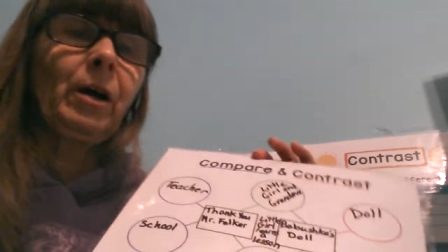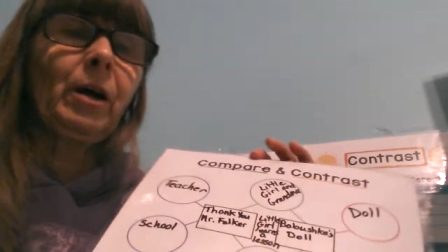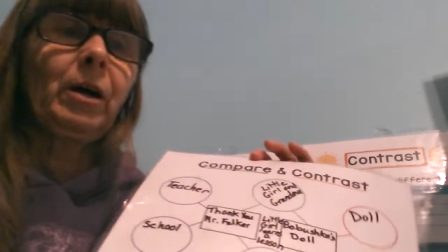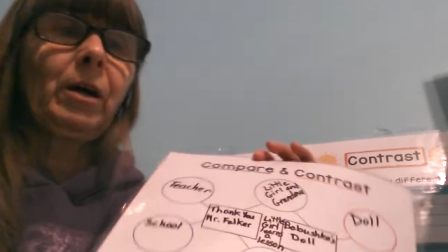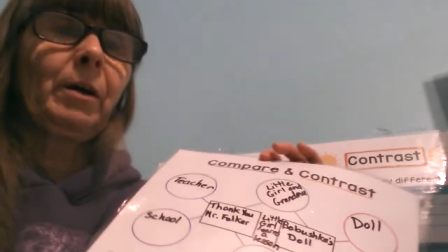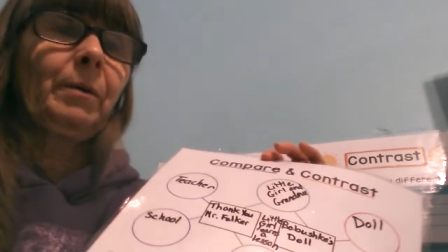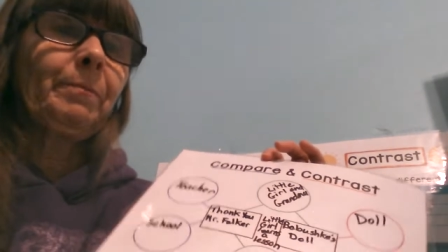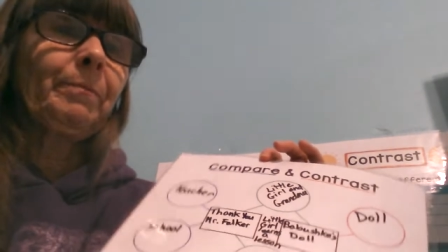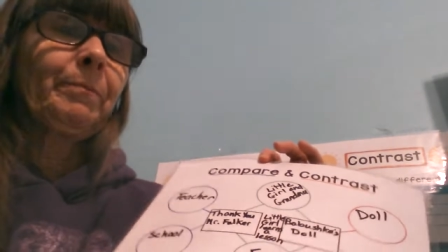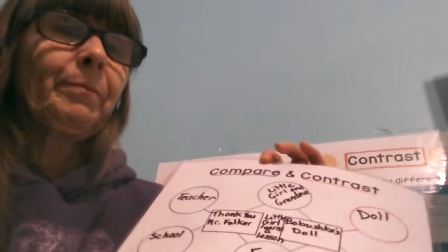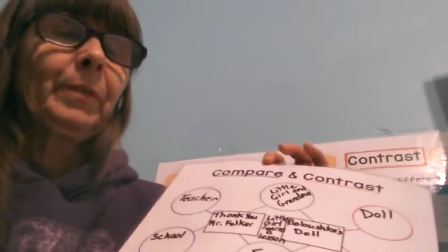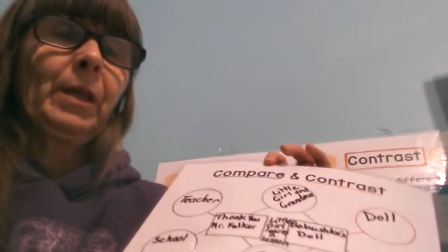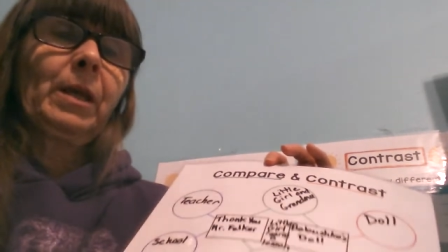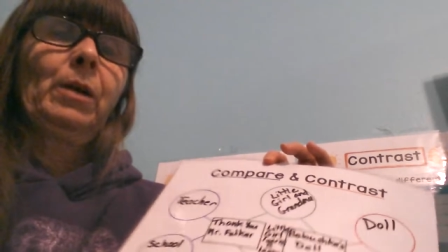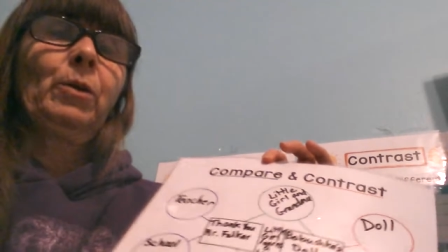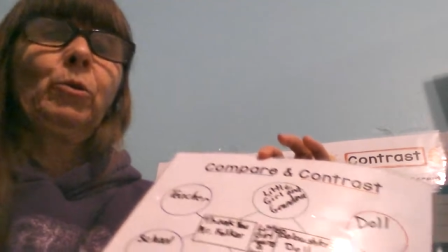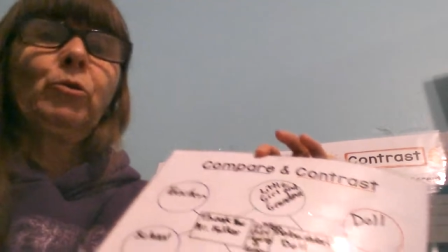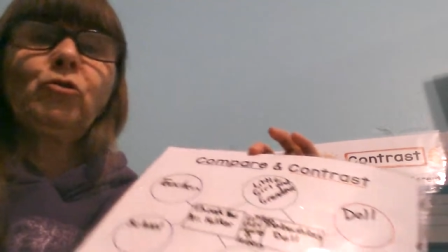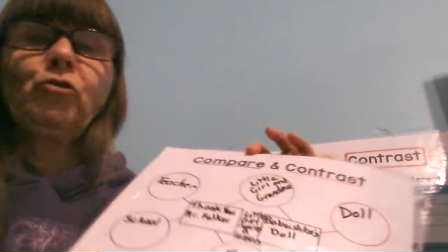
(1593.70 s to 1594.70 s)
um,
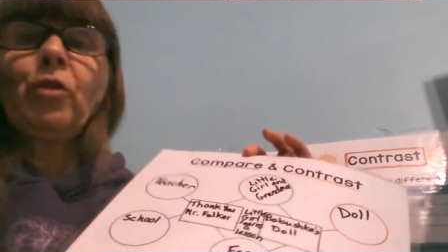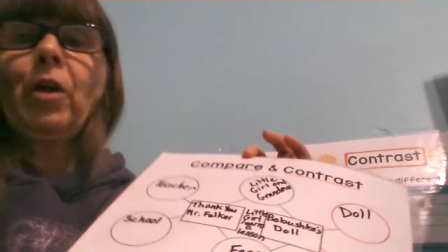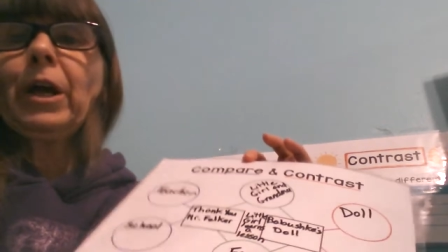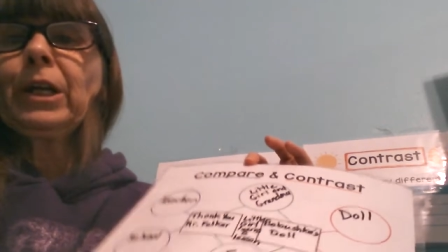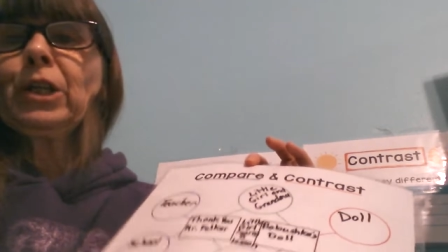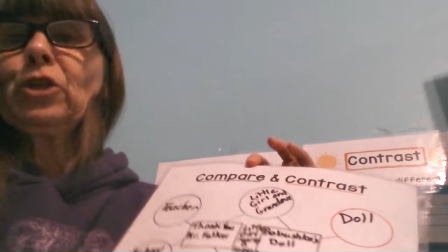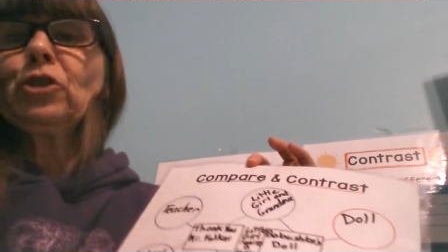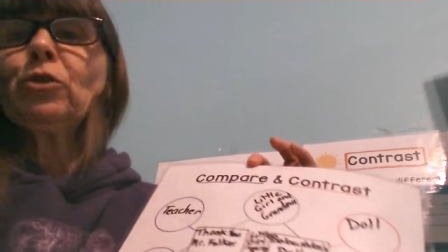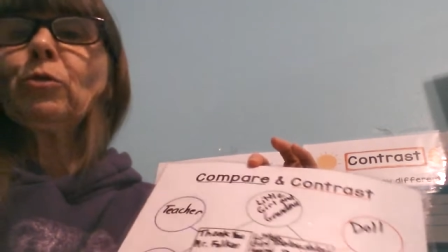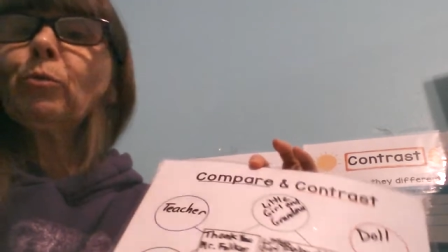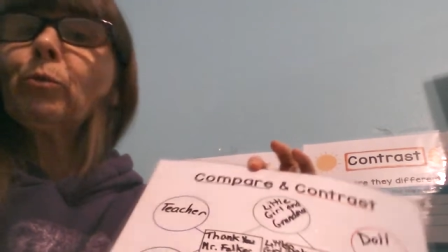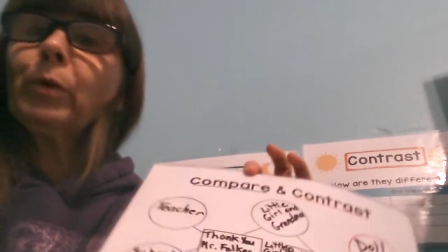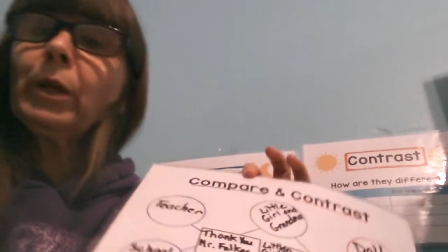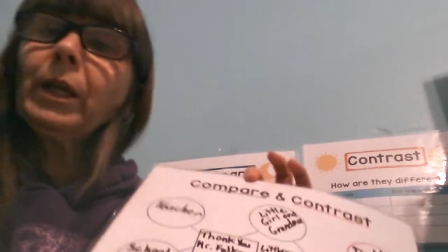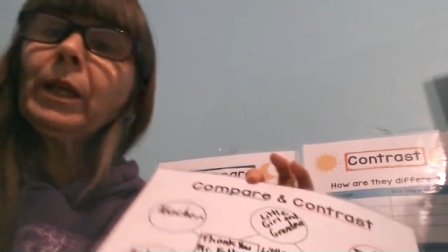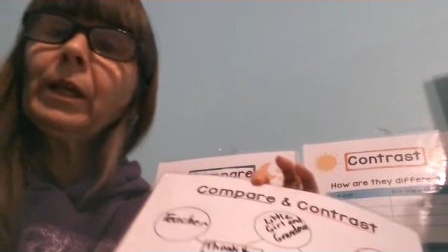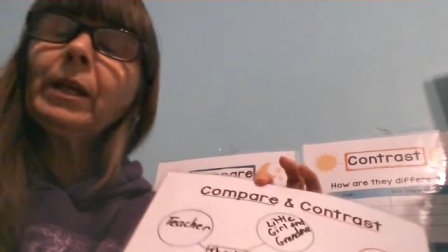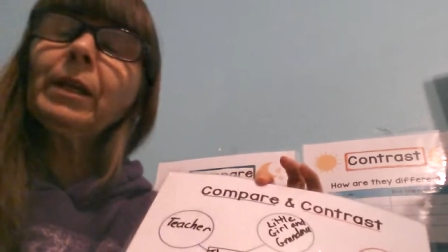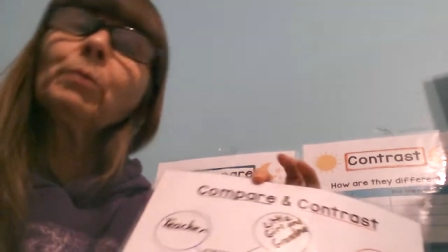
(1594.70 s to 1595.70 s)
trying to
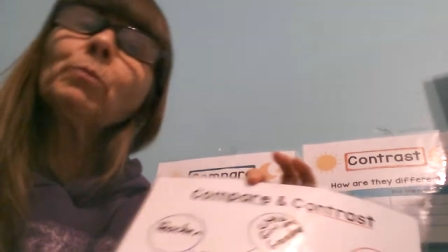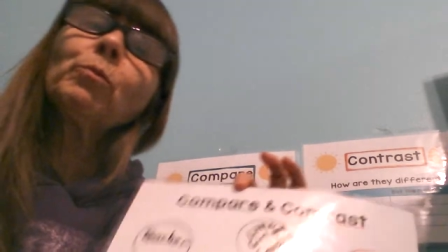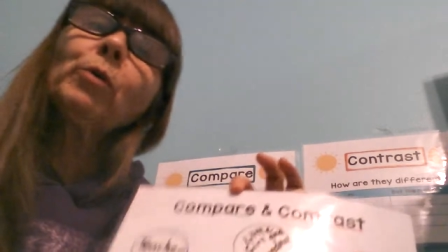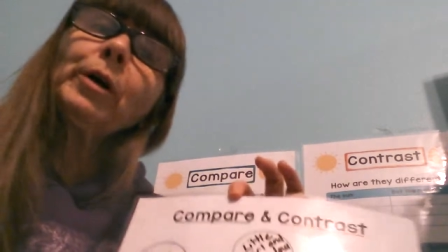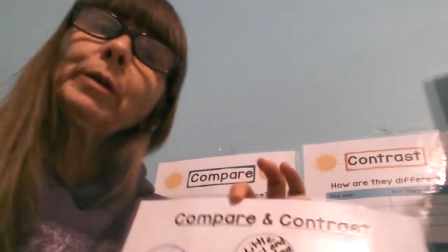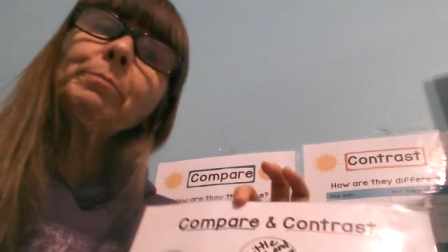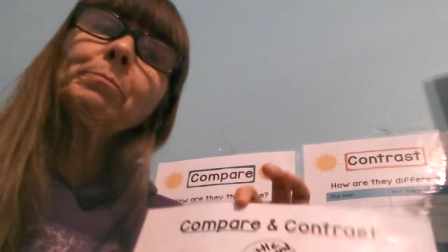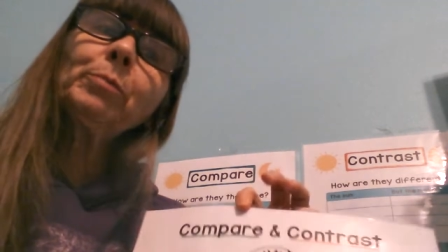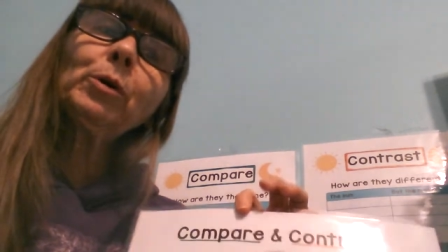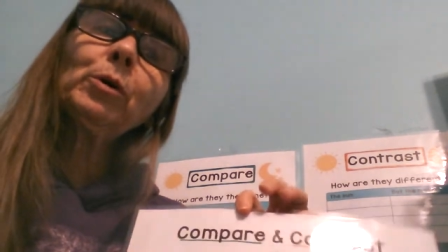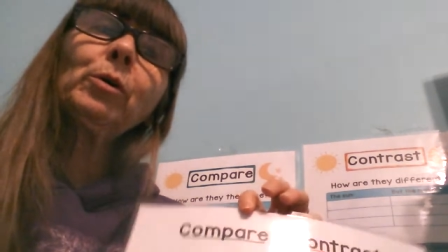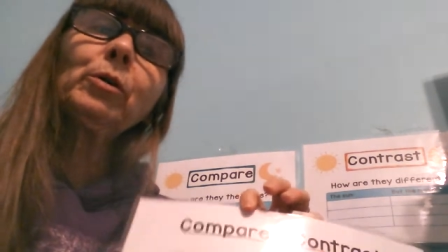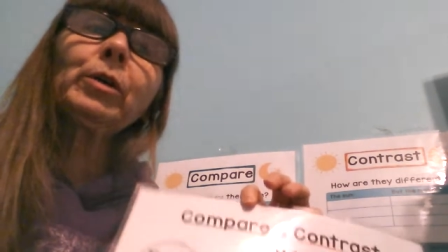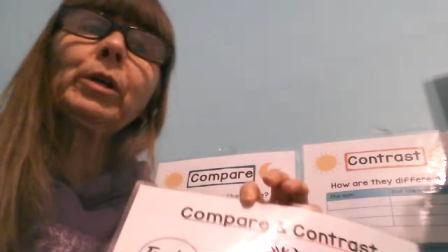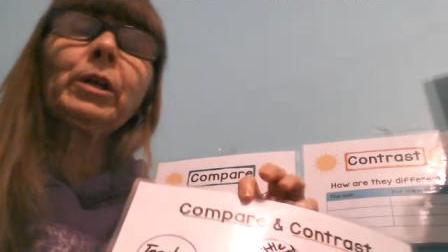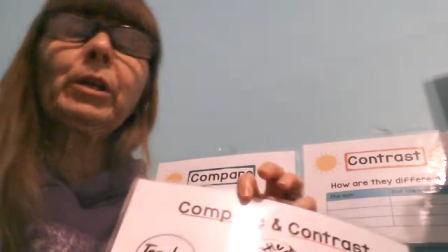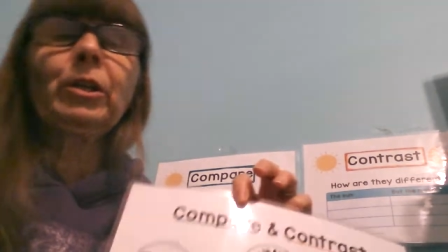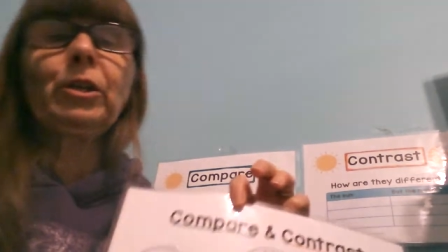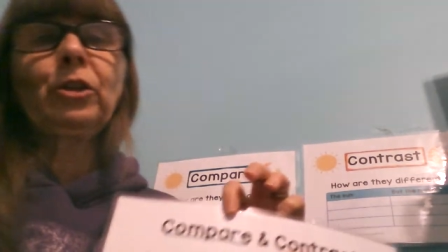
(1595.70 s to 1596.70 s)
read in one
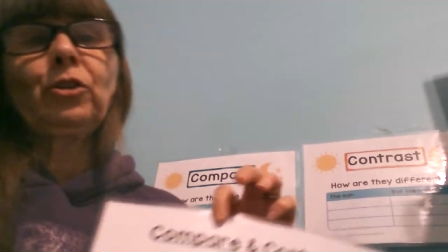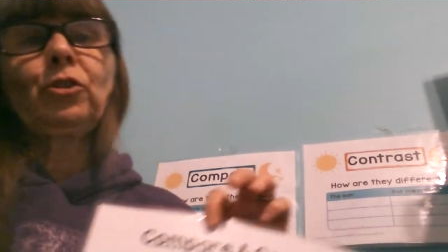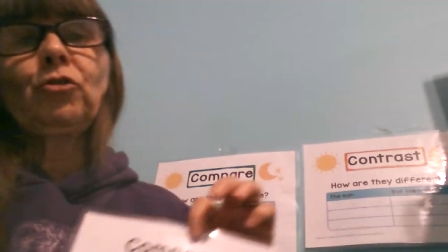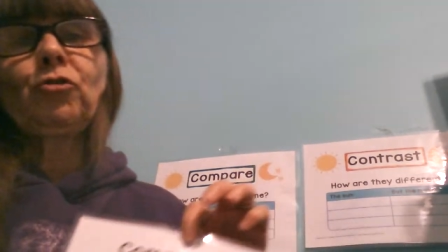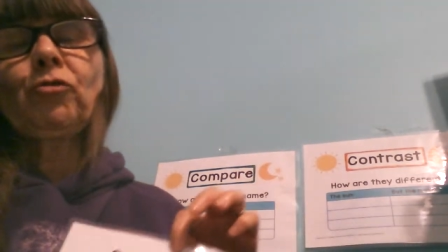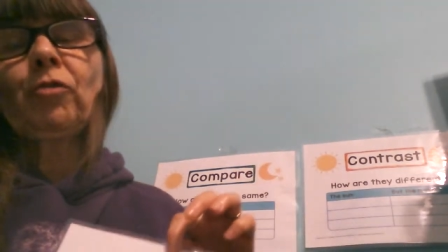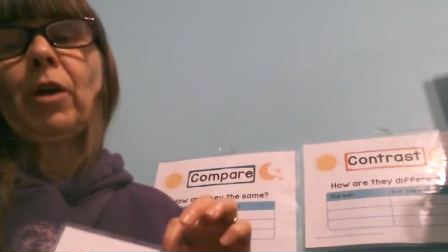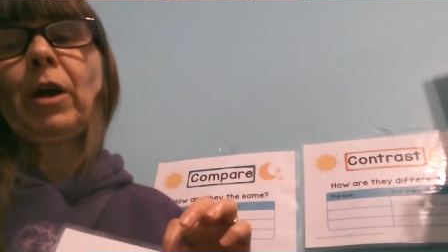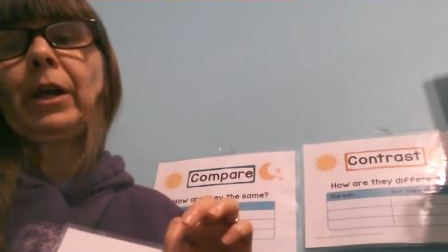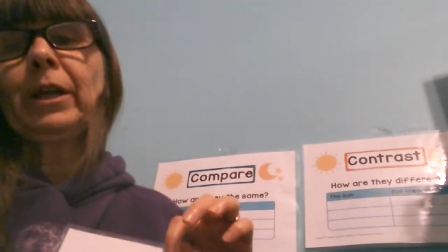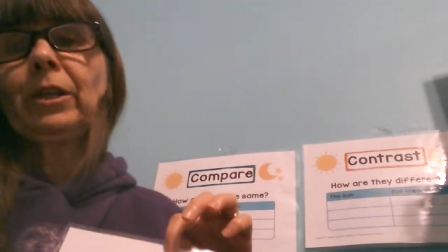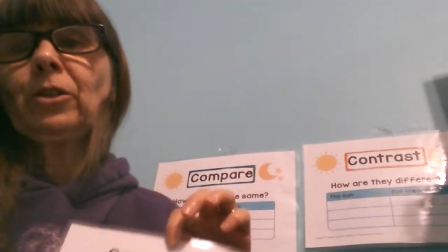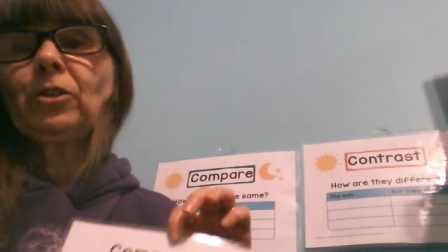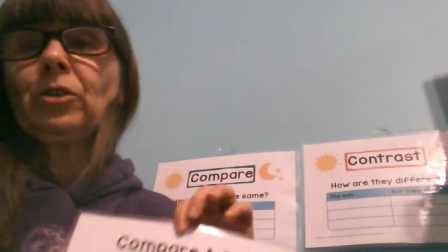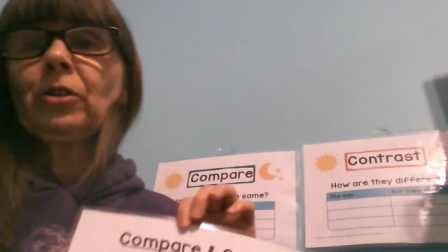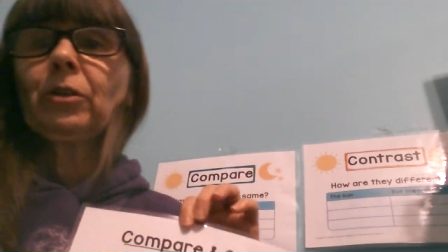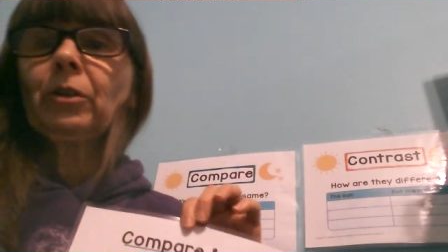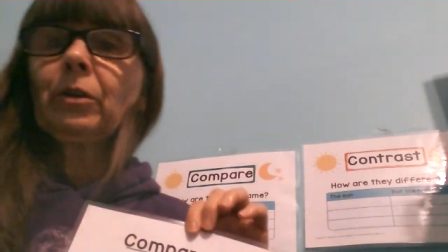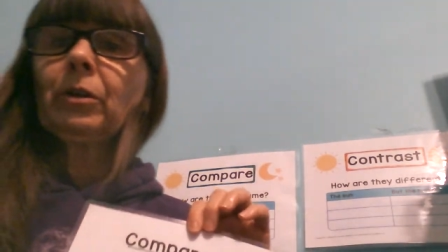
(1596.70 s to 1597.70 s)
book and
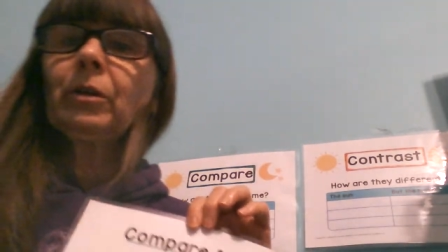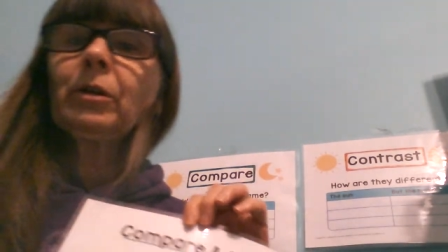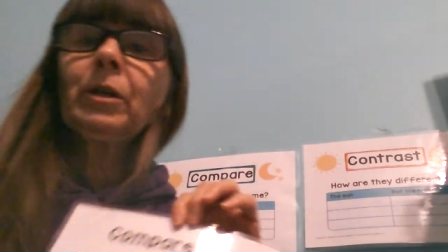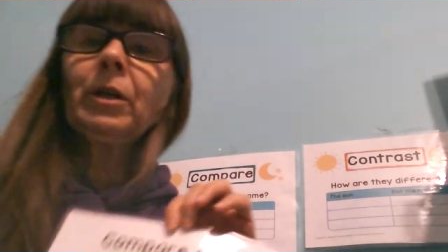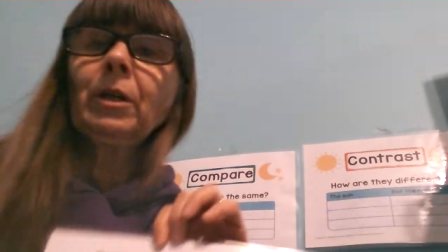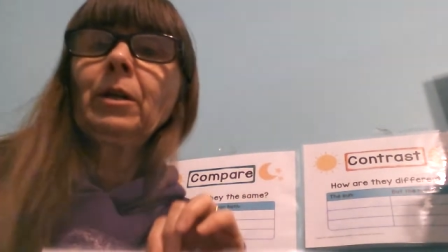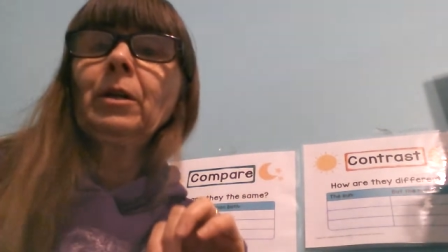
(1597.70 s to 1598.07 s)
trying to